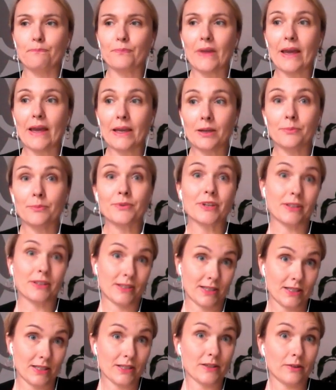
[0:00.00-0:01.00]
aimed at
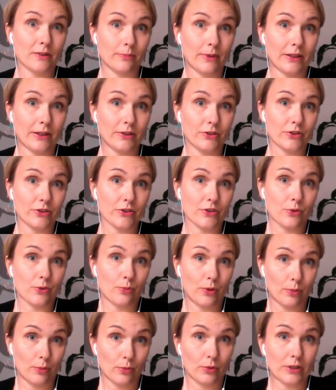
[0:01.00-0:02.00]
seasoned managers, so
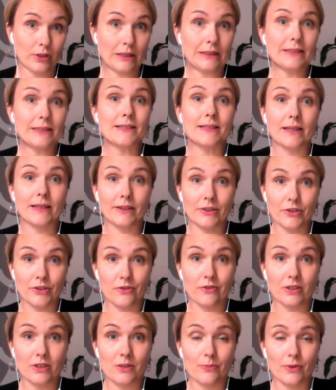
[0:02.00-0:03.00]
people with at least 10 years
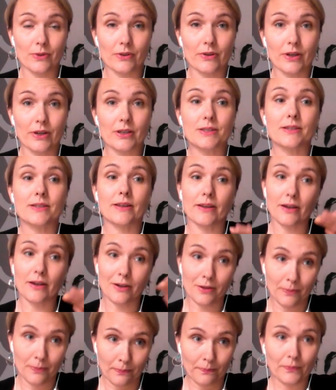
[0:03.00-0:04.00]
of experience. They
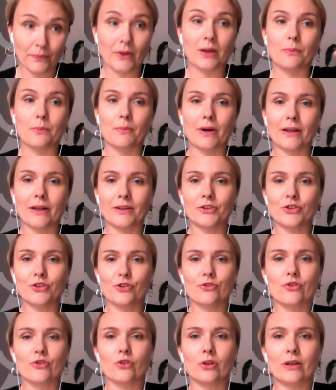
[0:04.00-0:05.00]
are
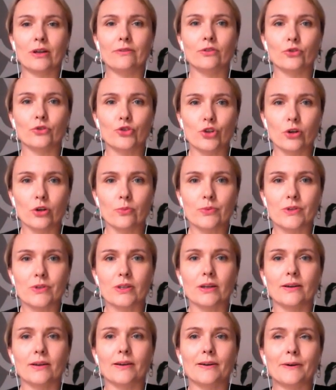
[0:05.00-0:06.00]
managerial level jobs.
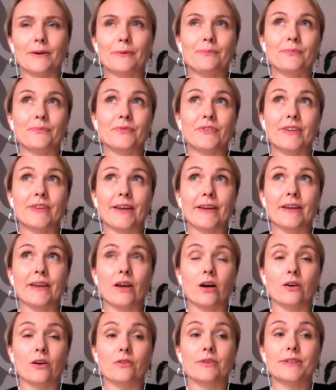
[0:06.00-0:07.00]
They
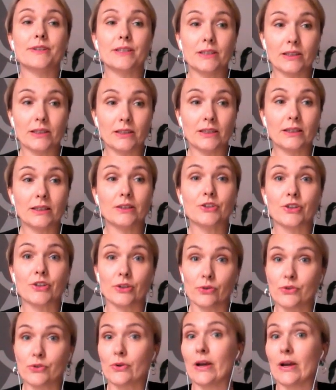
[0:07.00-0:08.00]
are written in English and also